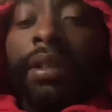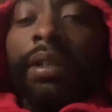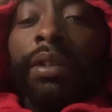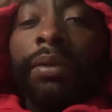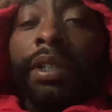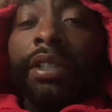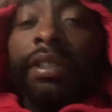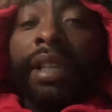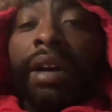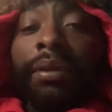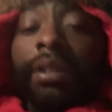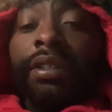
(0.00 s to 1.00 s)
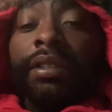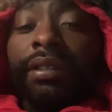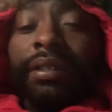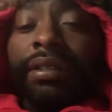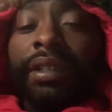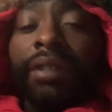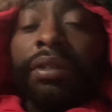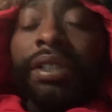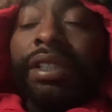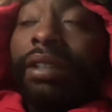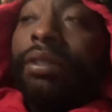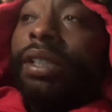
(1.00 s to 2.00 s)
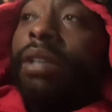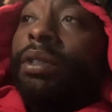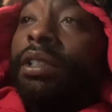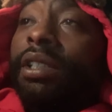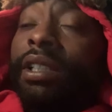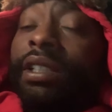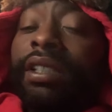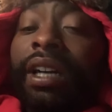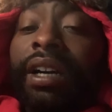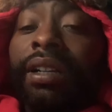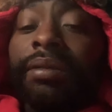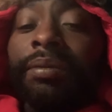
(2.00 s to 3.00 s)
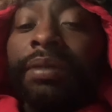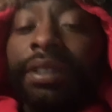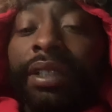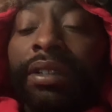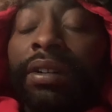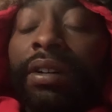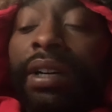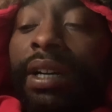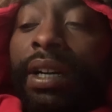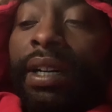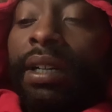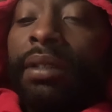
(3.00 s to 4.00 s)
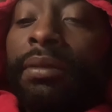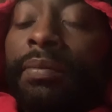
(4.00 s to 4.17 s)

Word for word: in which that was, it was, it, it was a good time, you know, uh,